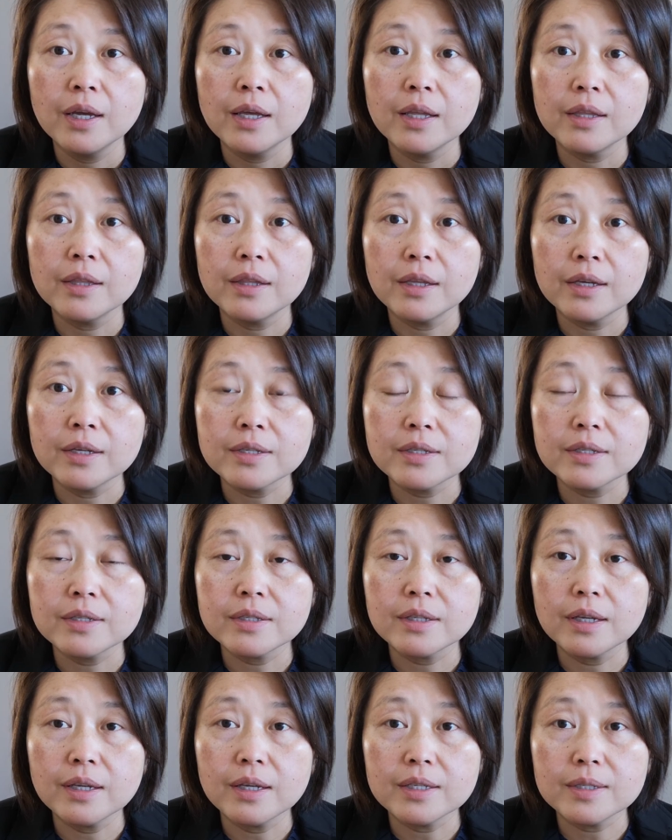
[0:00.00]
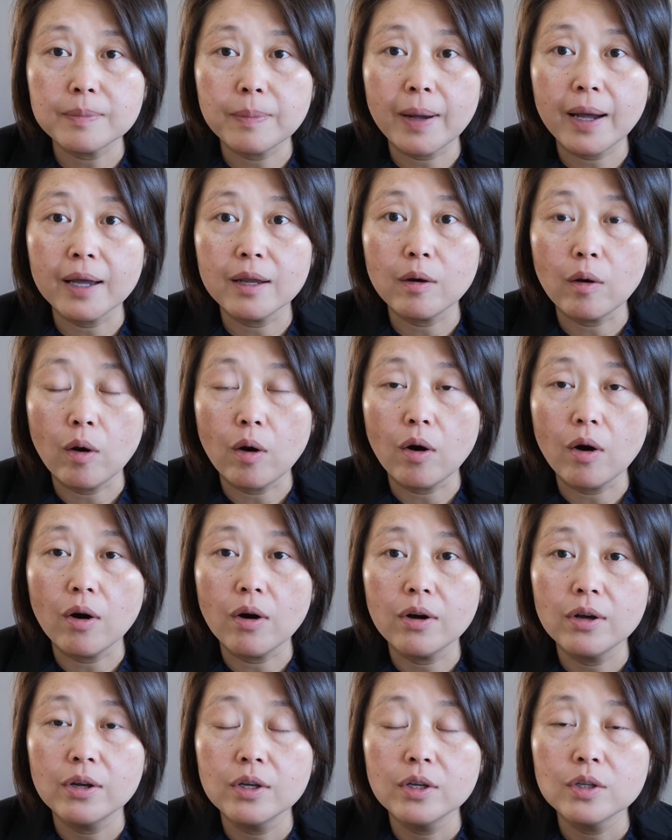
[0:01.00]
This is by law.
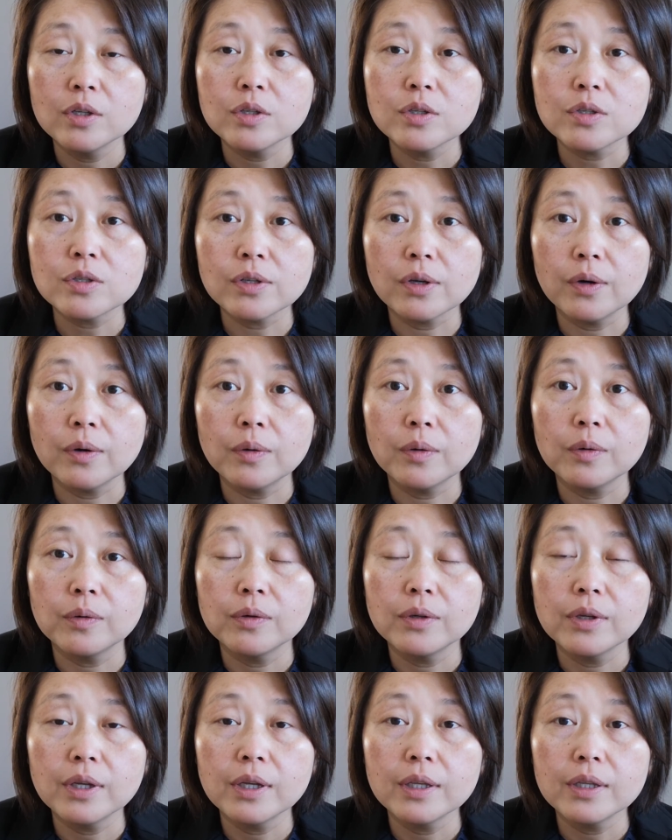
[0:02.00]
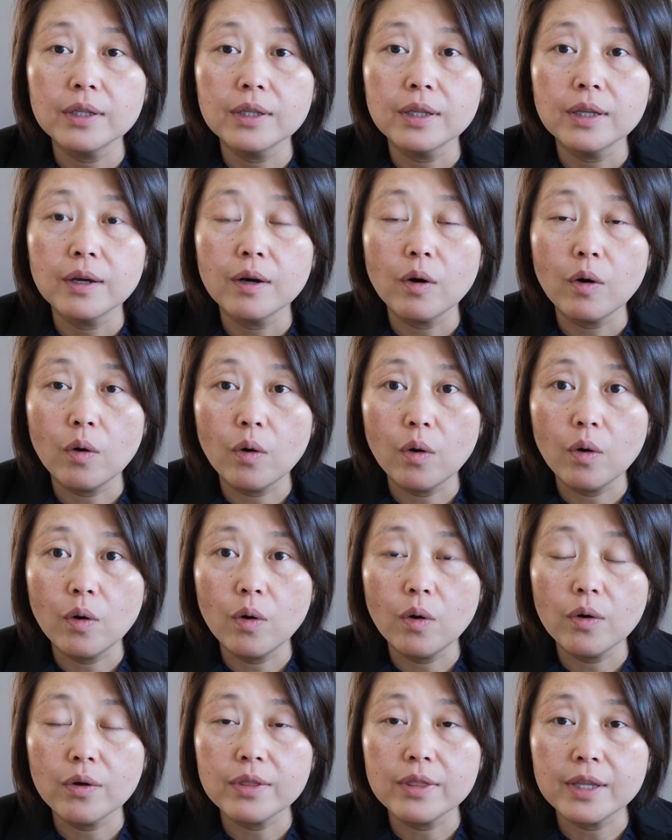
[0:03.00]
So
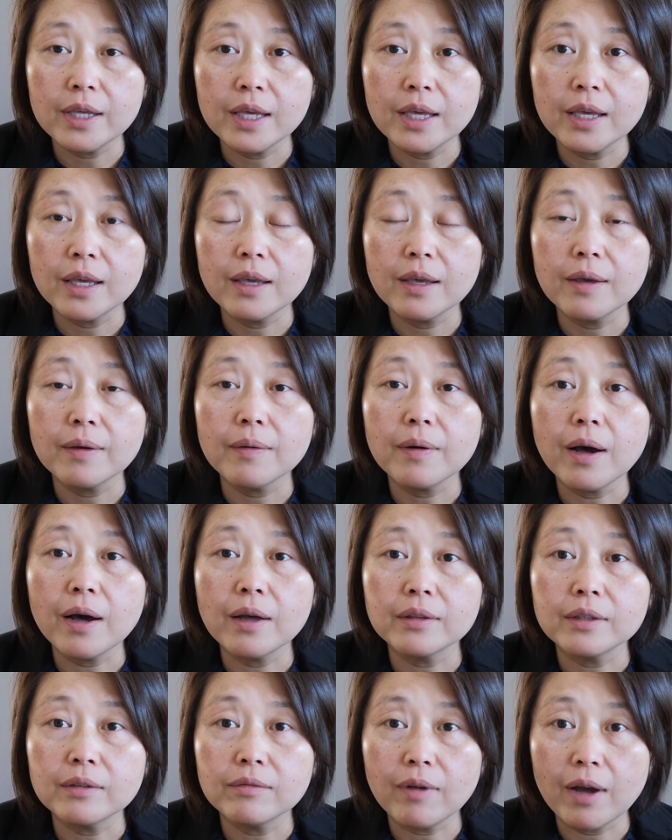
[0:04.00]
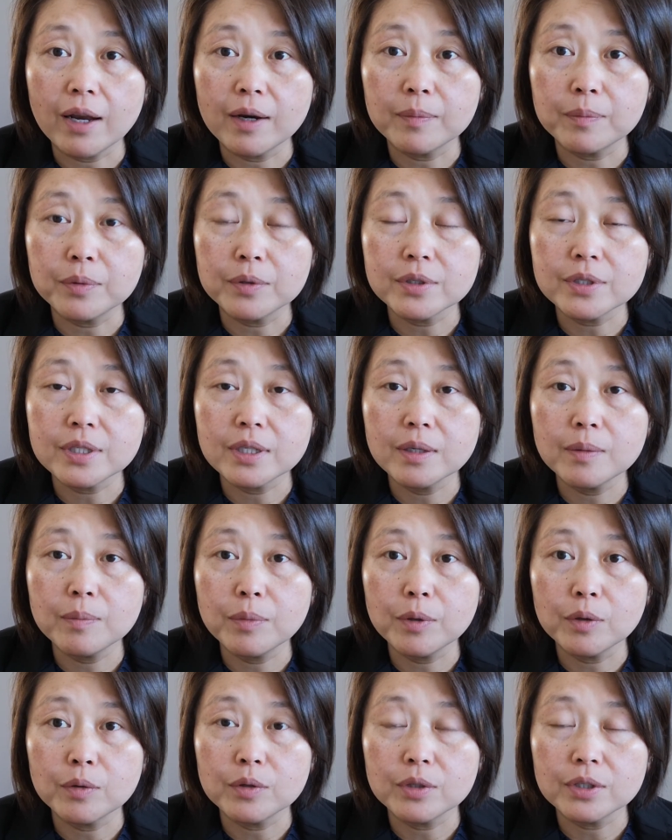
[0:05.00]
all the developers and the
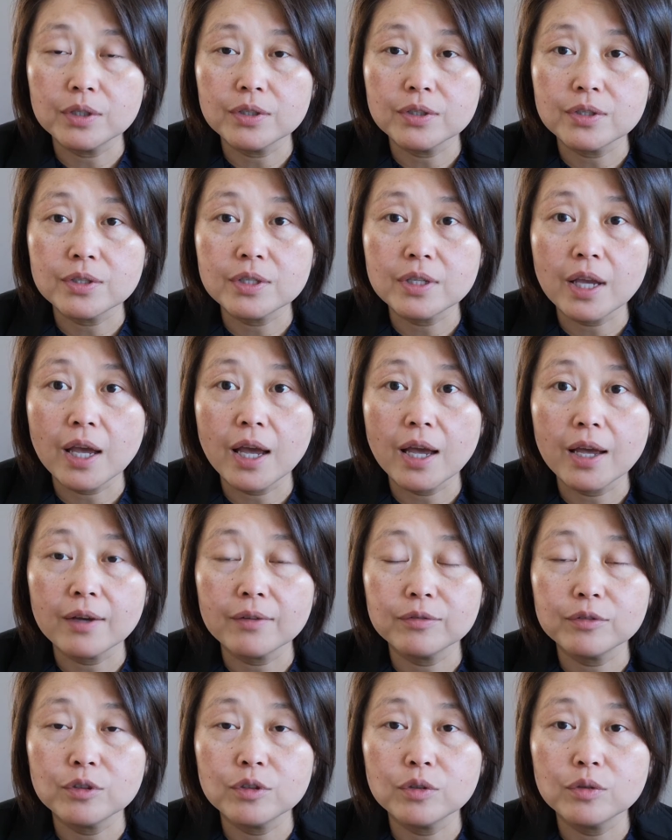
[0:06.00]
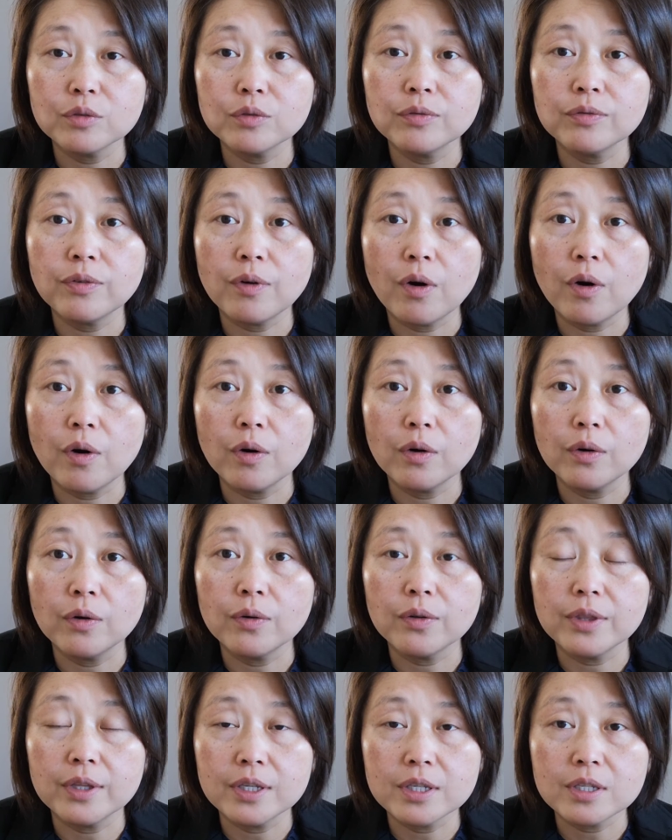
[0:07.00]
builders have to
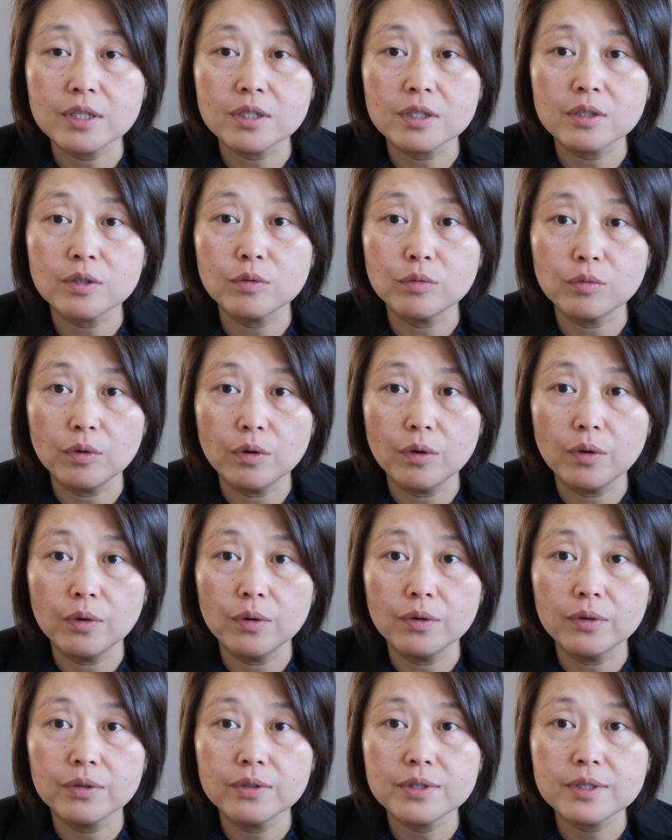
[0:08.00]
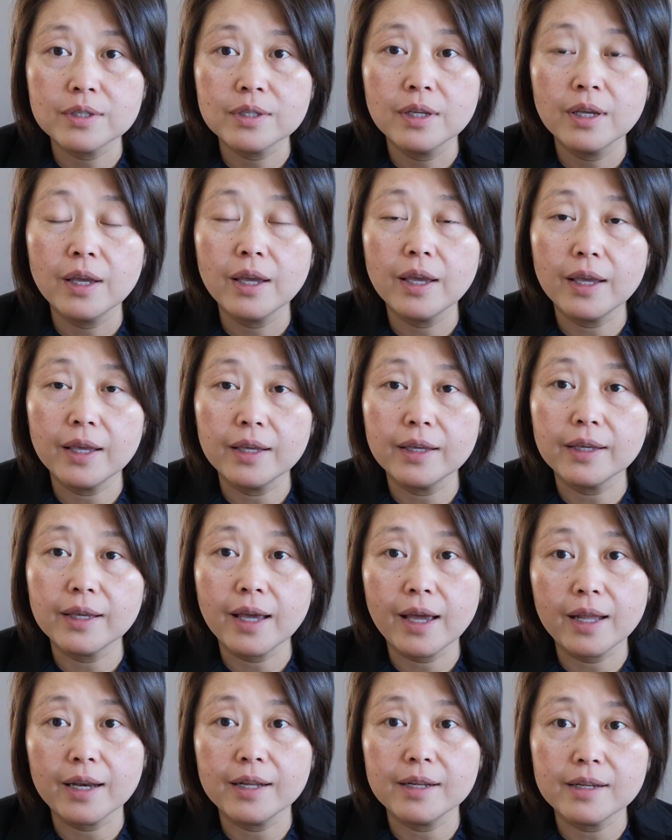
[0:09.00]
follow this rules in
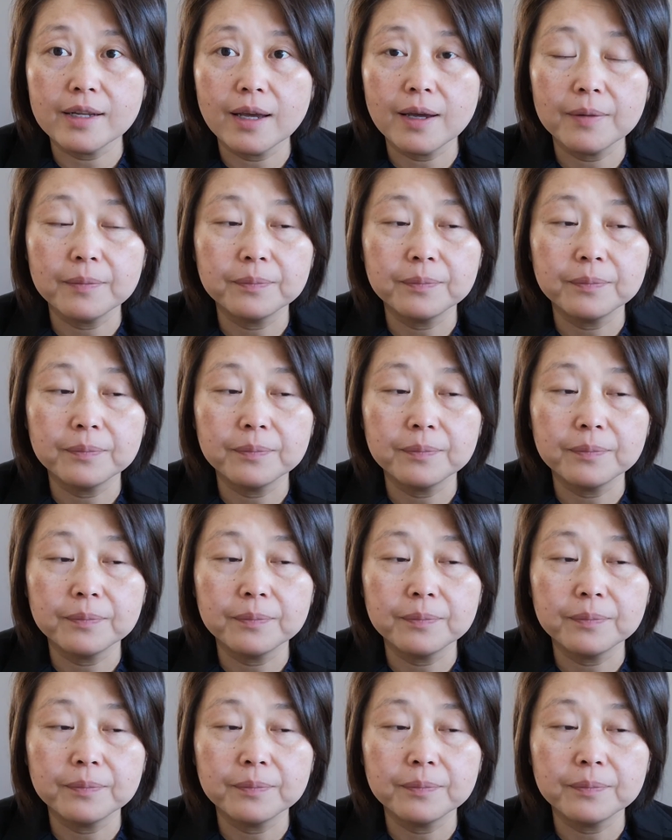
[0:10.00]
Canada.